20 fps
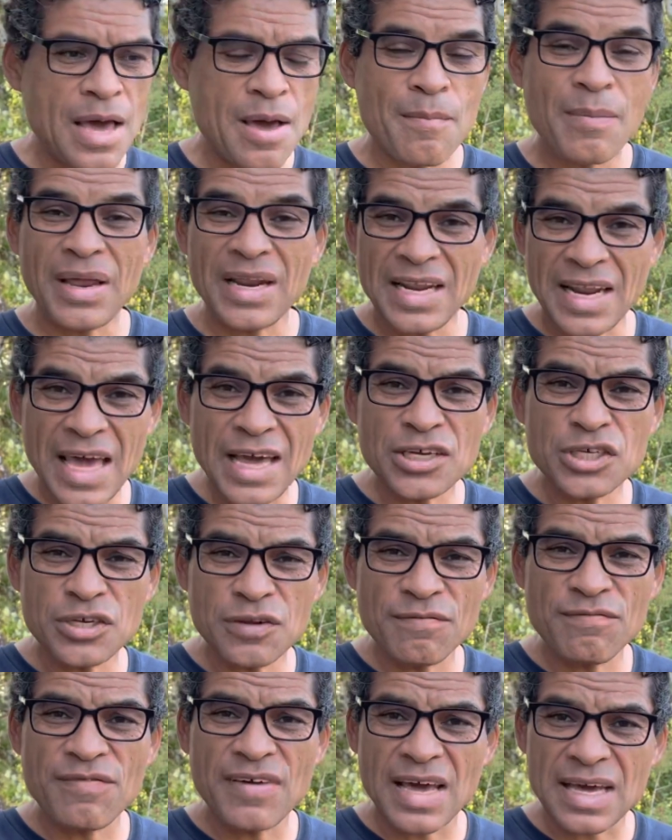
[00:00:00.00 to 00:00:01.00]
But in actual
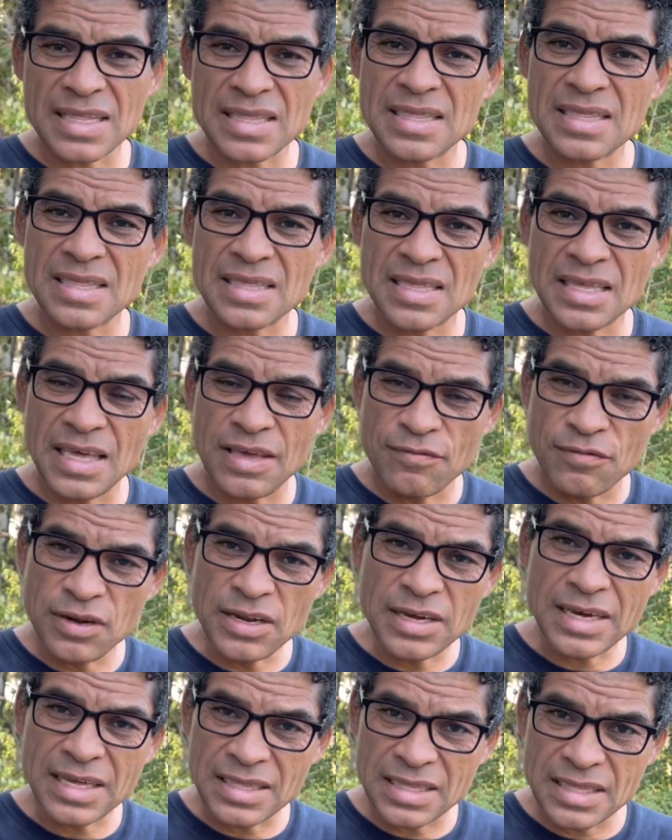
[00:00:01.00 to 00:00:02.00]
fact, if you
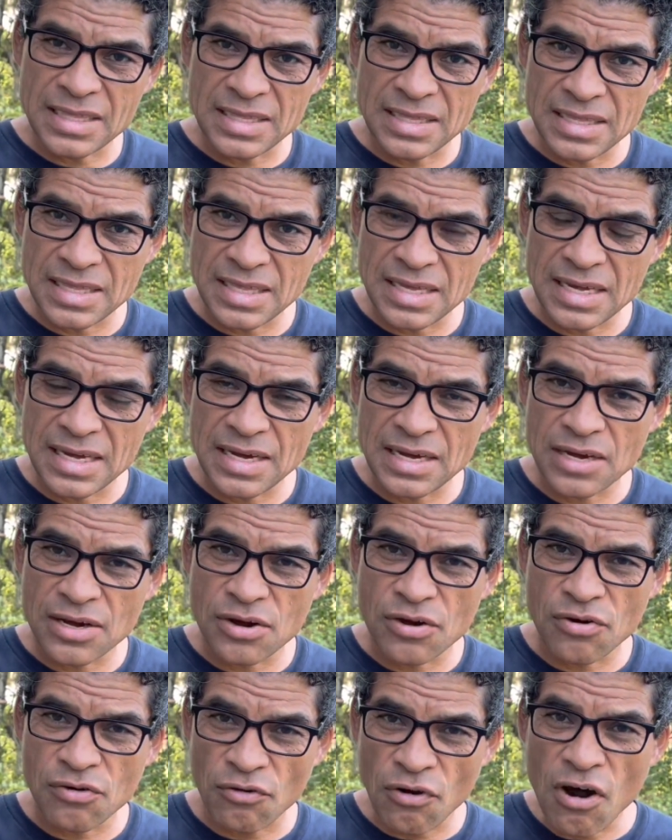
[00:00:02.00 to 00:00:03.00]
look at the
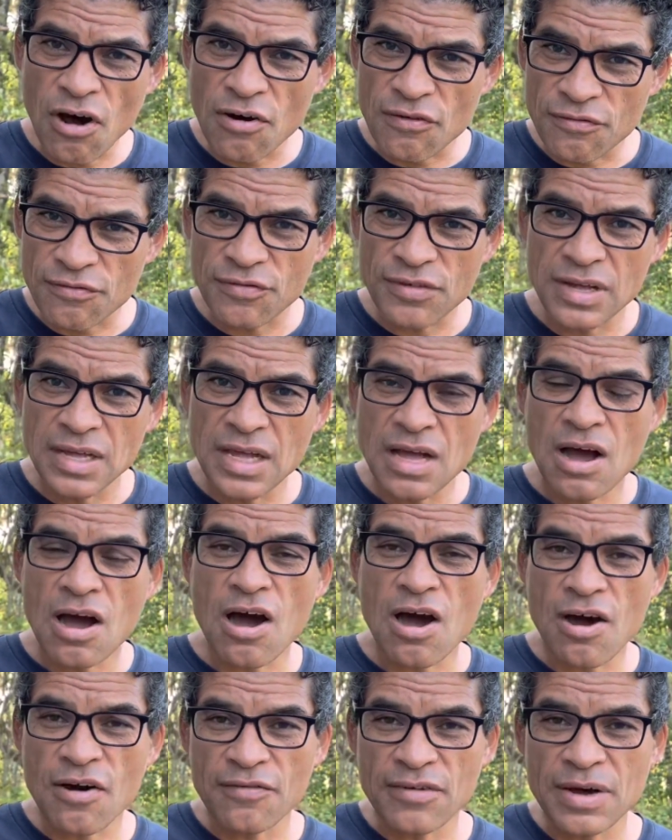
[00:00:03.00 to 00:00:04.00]
graph
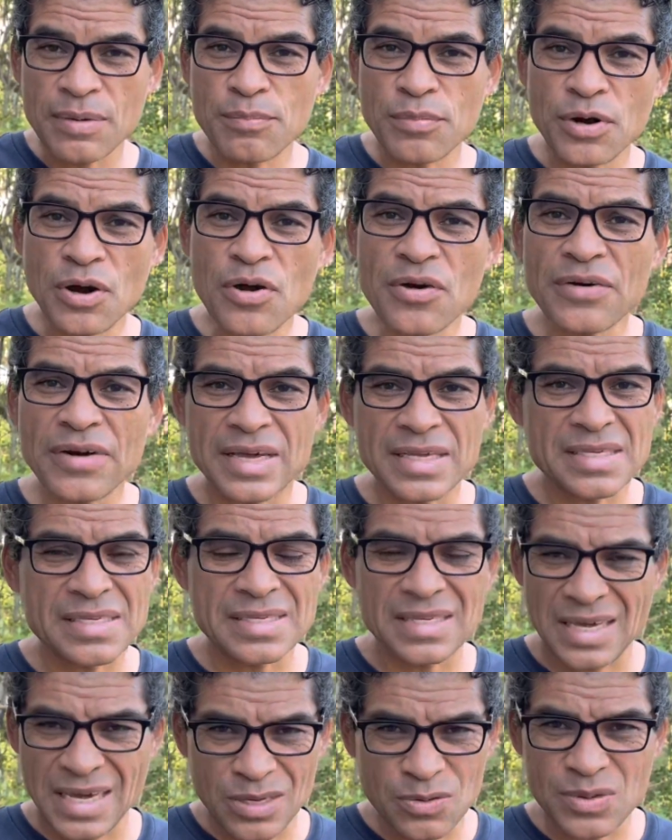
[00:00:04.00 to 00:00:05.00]
of her progress,
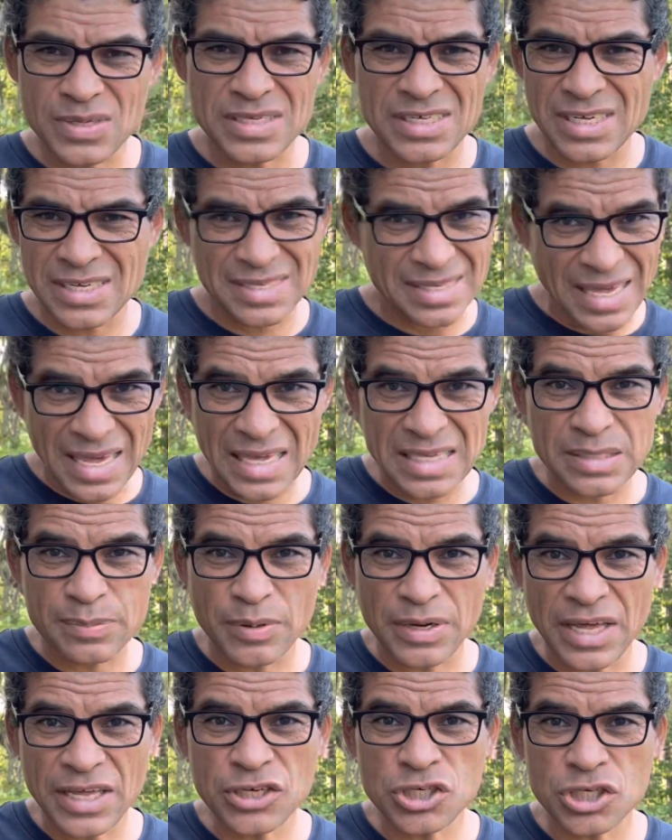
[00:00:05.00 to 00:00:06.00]
it was just
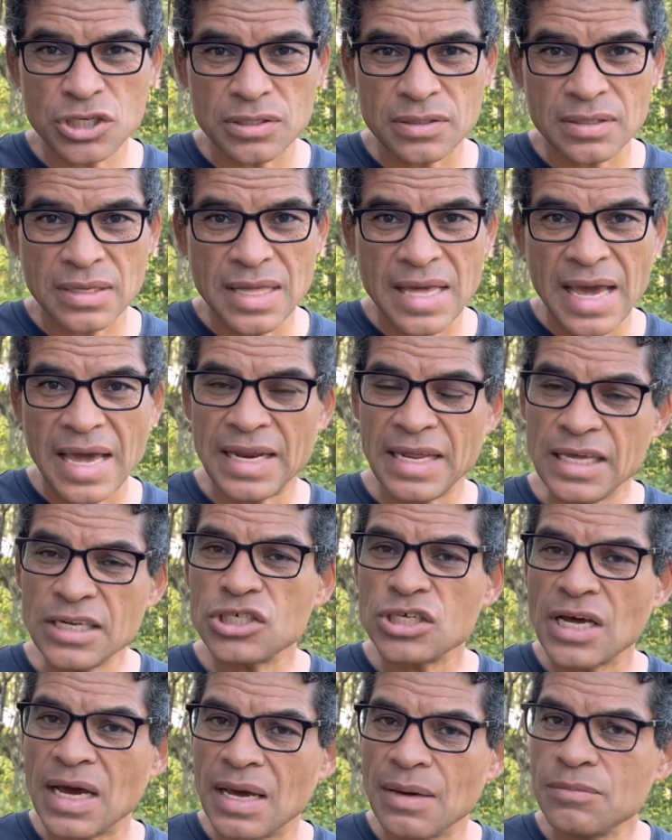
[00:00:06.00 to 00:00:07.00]
exponential, and each
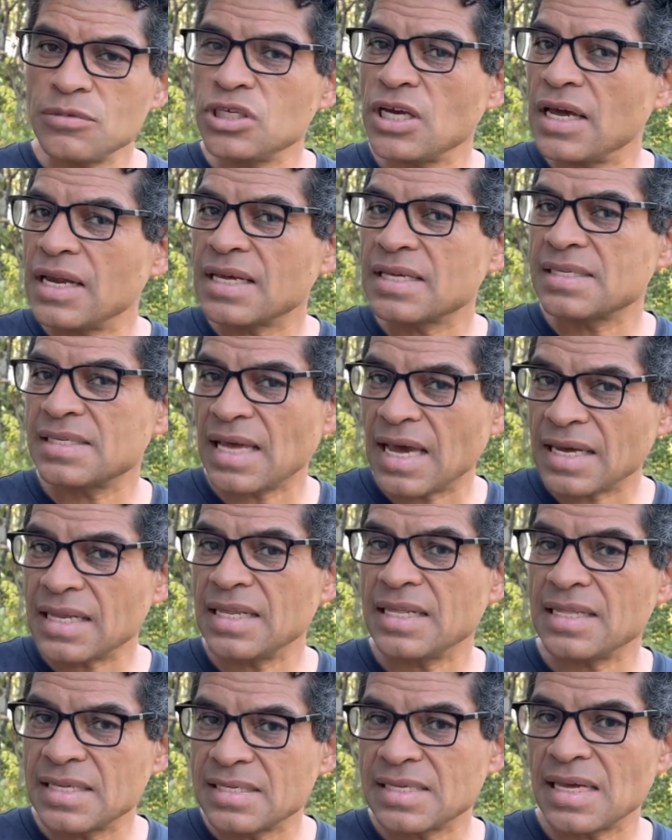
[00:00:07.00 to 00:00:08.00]
time she had
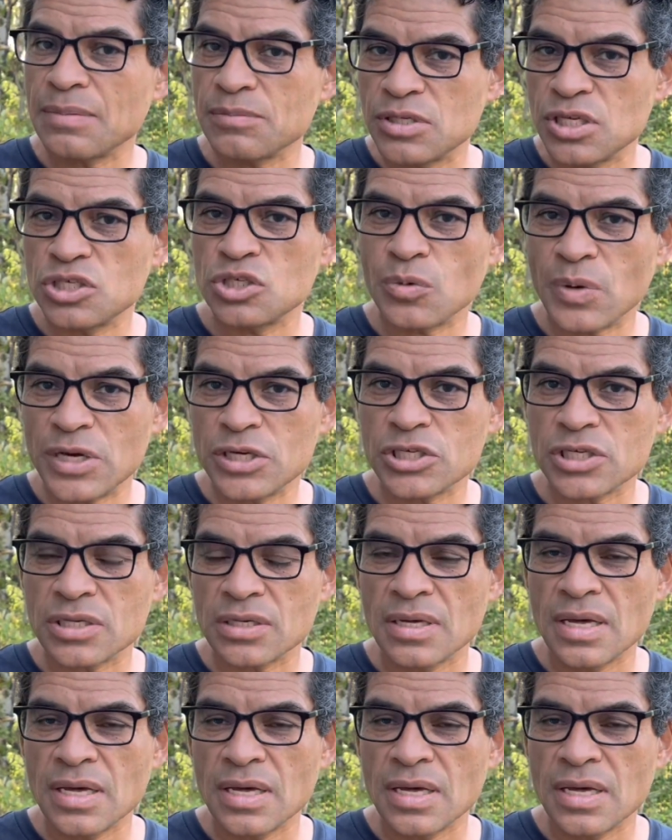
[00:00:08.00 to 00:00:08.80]
exactly the same situation.